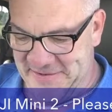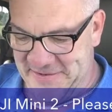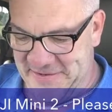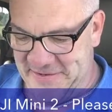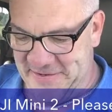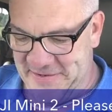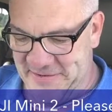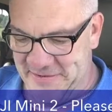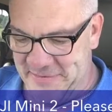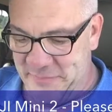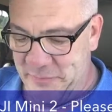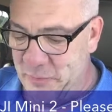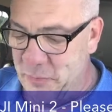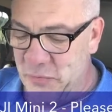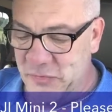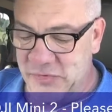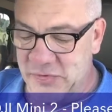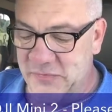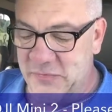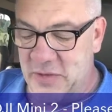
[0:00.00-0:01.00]
But
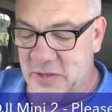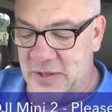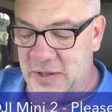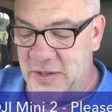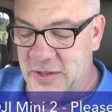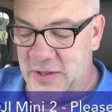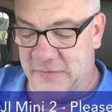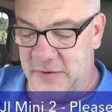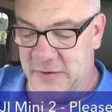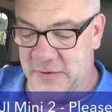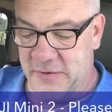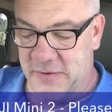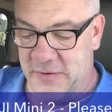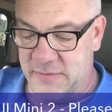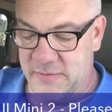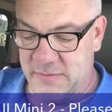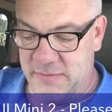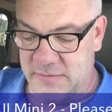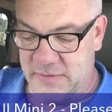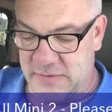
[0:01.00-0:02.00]
most of all, have fun.
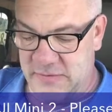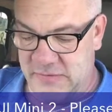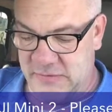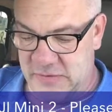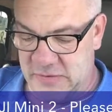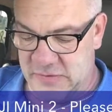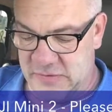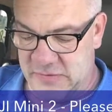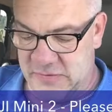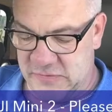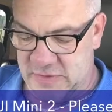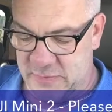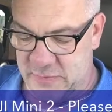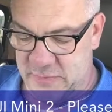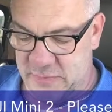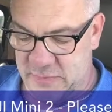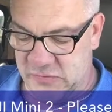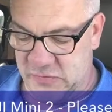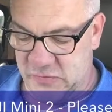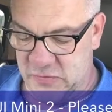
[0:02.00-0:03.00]
It's going to stop
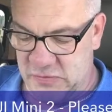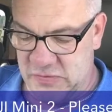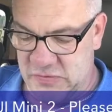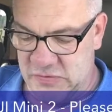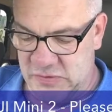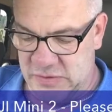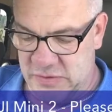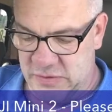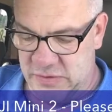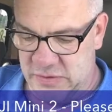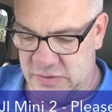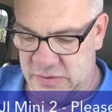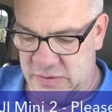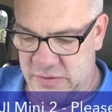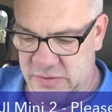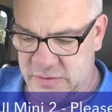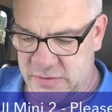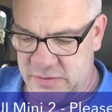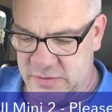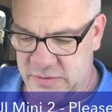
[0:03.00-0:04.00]
my screen sharing
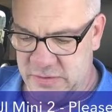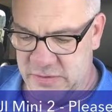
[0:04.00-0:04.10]
here.